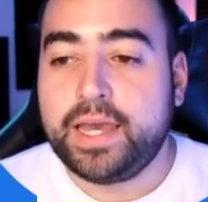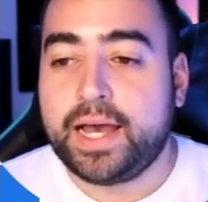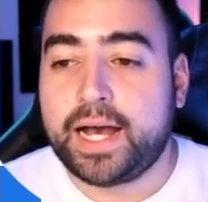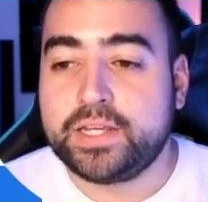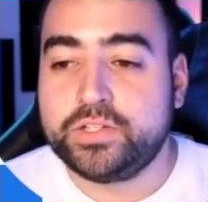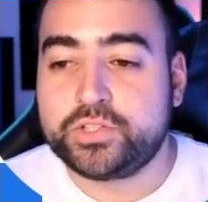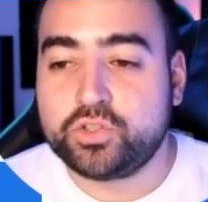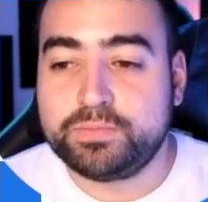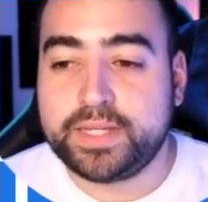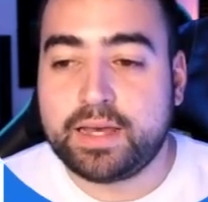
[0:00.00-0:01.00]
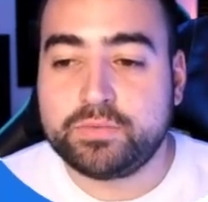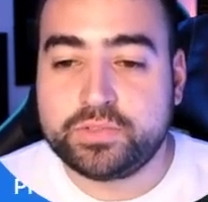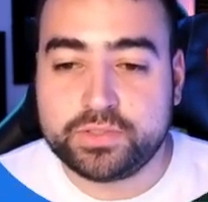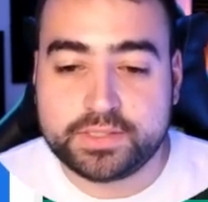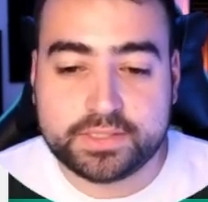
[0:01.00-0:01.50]
uh, you should be able
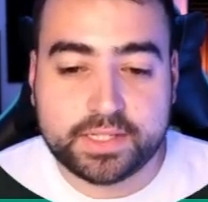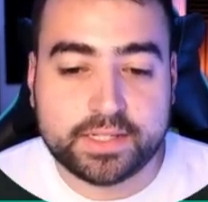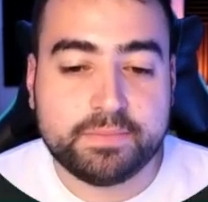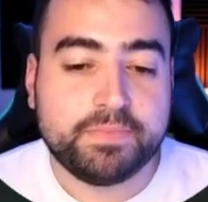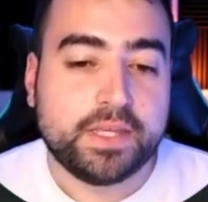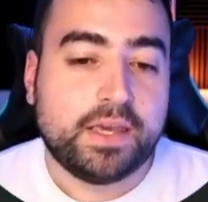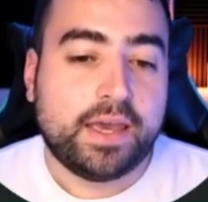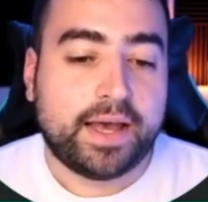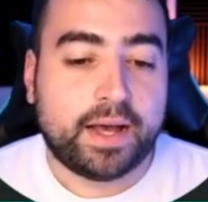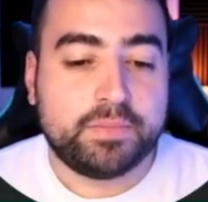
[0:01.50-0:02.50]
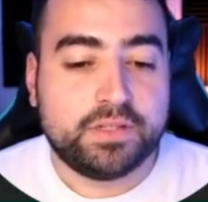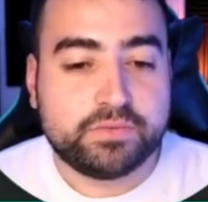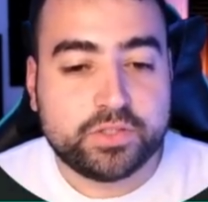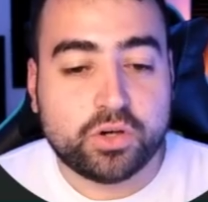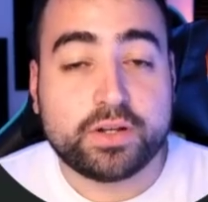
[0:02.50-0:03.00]
to see um,
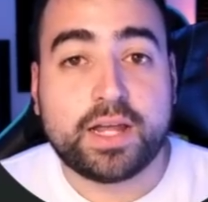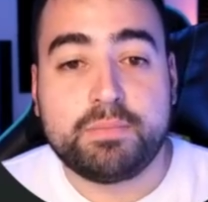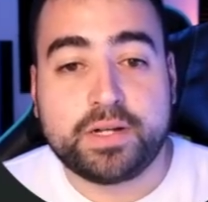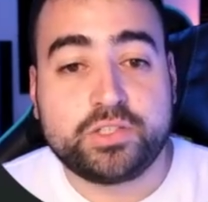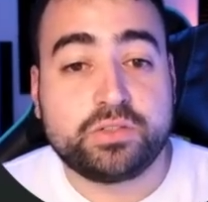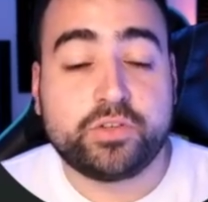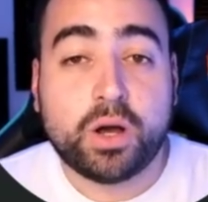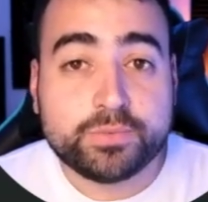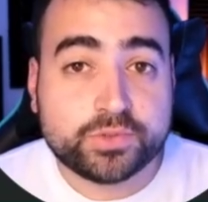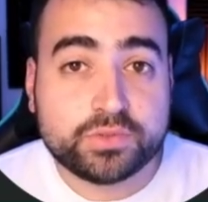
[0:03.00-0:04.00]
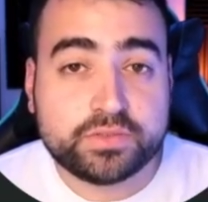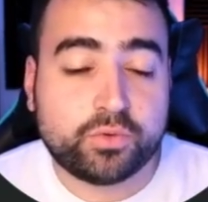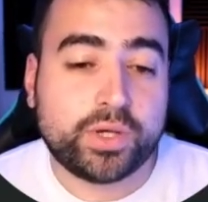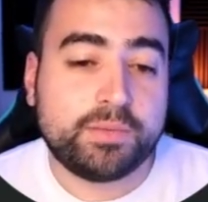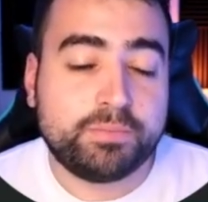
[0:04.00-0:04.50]
you've got a bunch of options
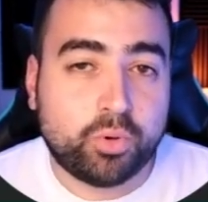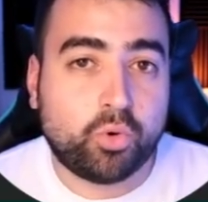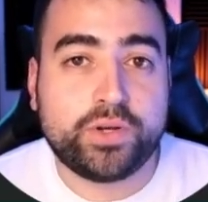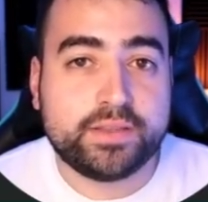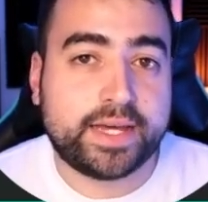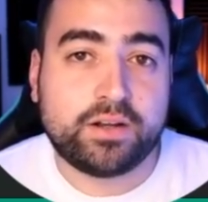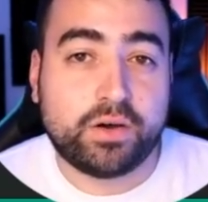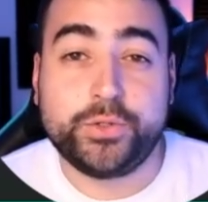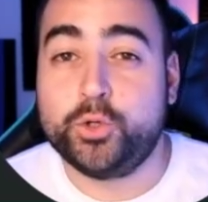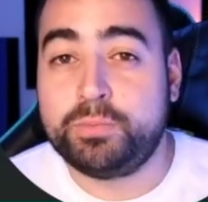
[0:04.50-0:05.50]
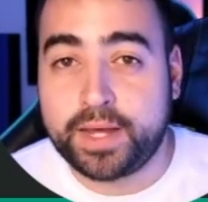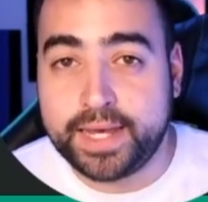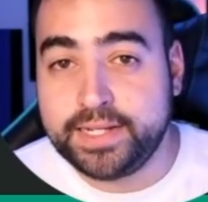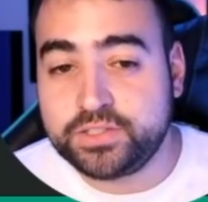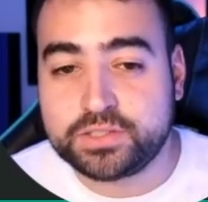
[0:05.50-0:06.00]
for importing that on your
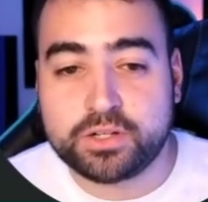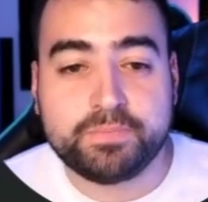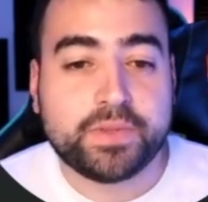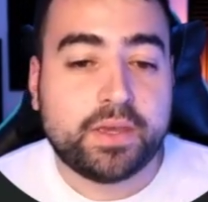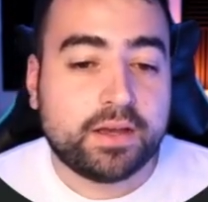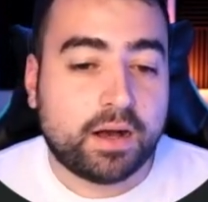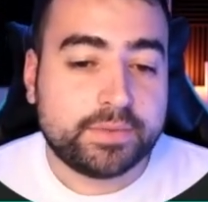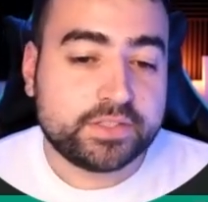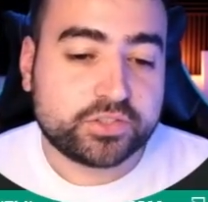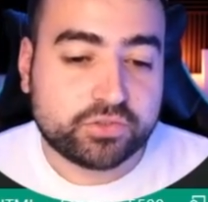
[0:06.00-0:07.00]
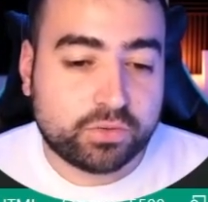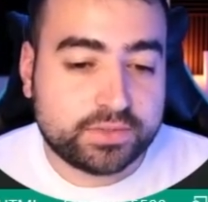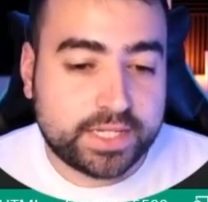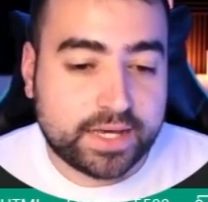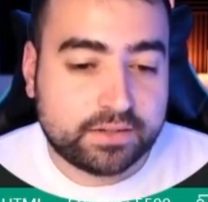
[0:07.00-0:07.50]
page. So I'm going to scroll
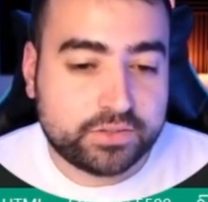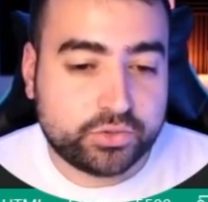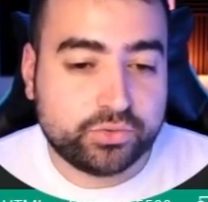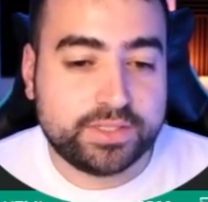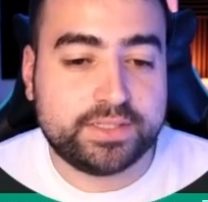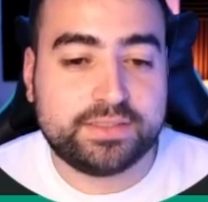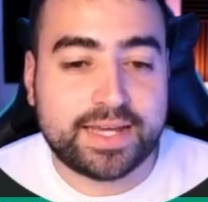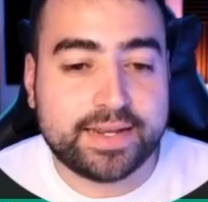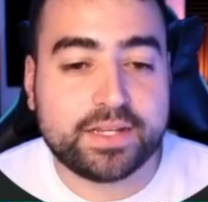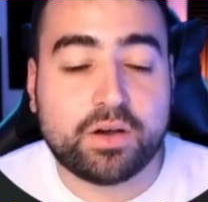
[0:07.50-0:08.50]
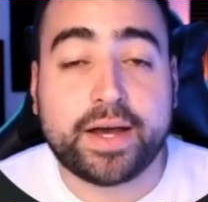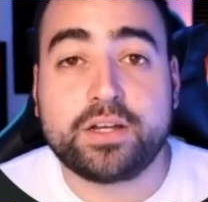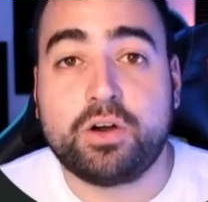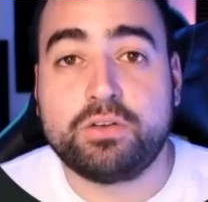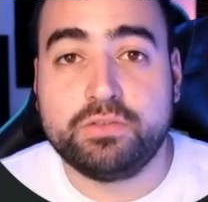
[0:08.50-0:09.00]
down to the static
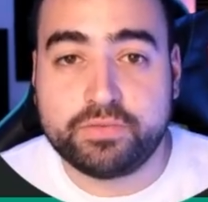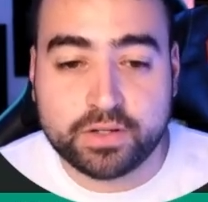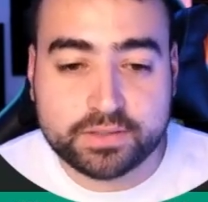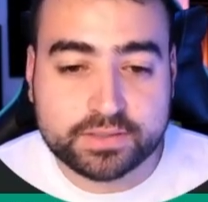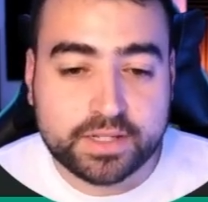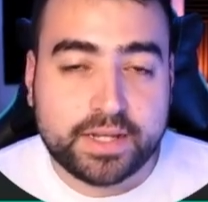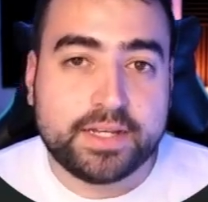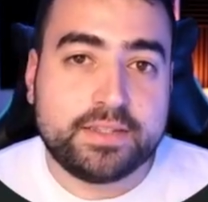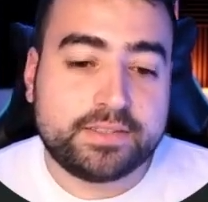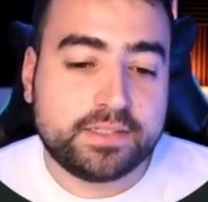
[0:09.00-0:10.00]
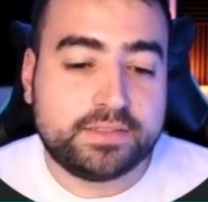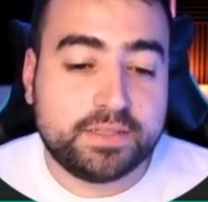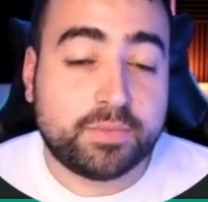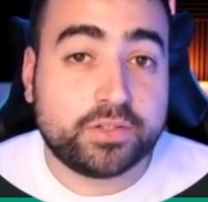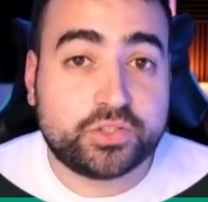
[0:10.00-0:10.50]
icon font. This is
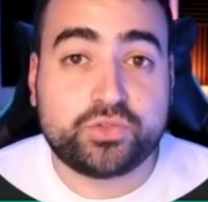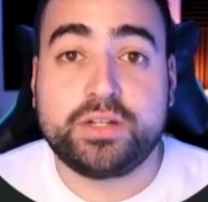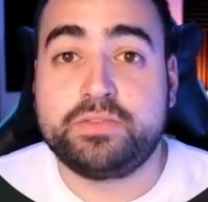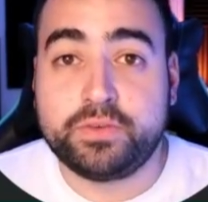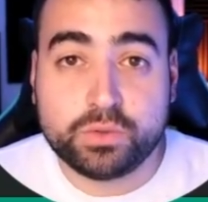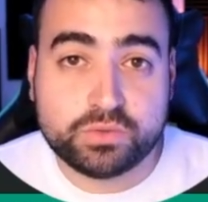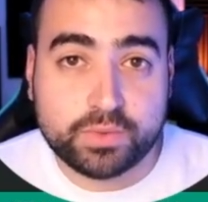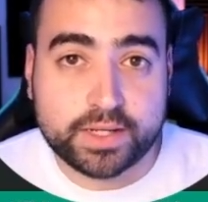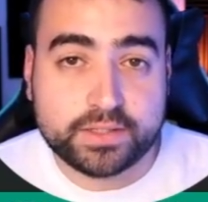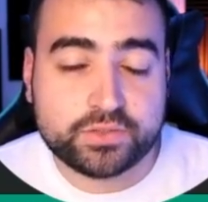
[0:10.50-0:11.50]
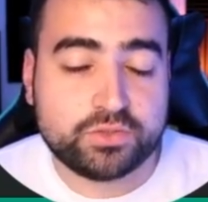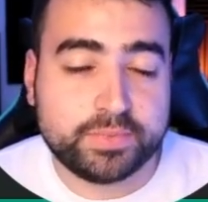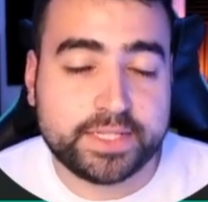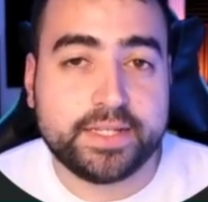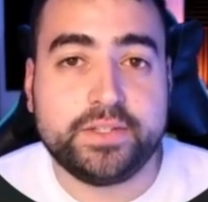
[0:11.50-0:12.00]
the most straightforward way to
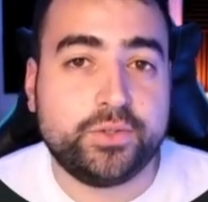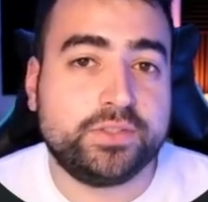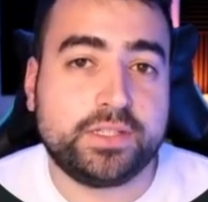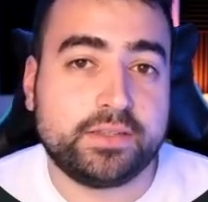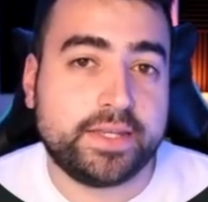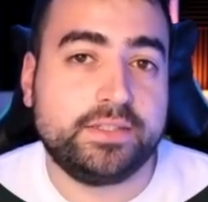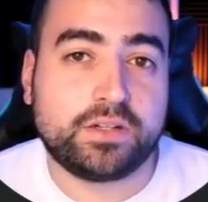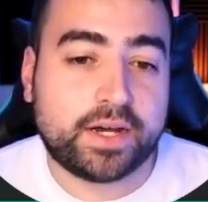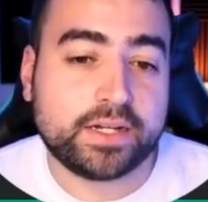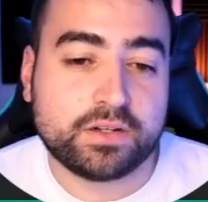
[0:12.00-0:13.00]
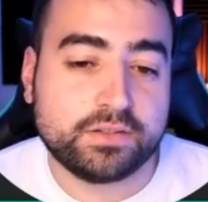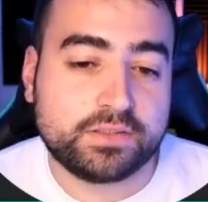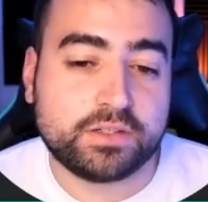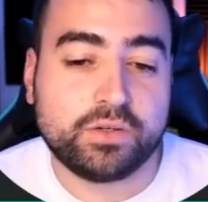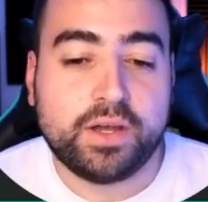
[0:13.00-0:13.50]
begin using these
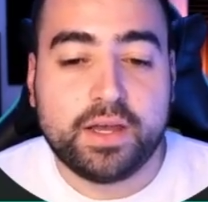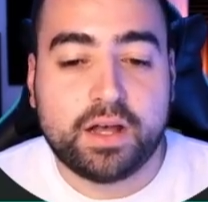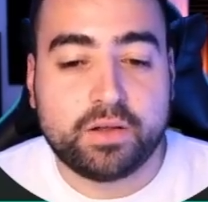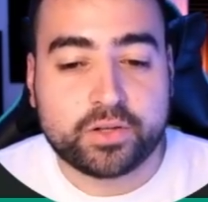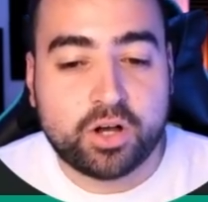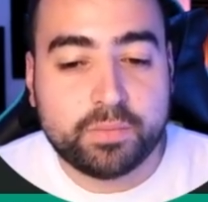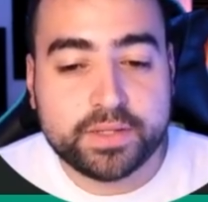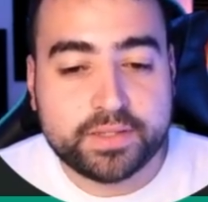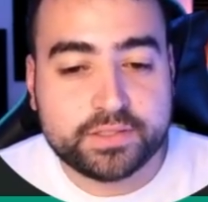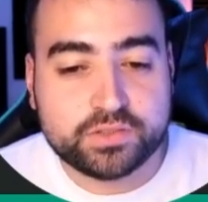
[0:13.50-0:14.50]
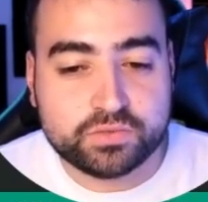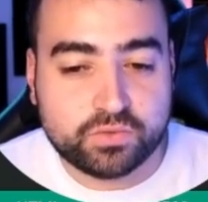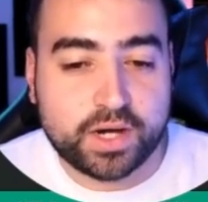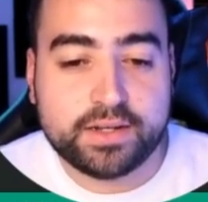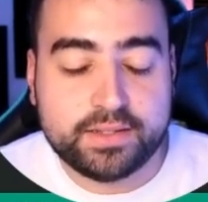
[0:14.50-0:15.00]
icons. So I'll copy this
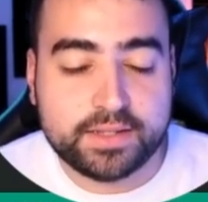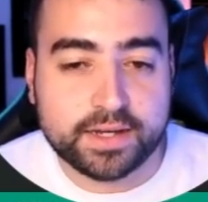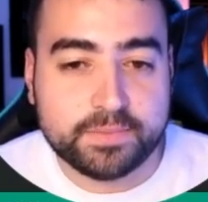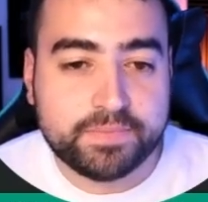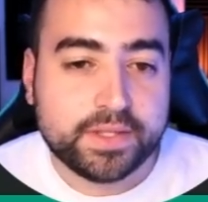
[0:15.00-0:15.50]
right here,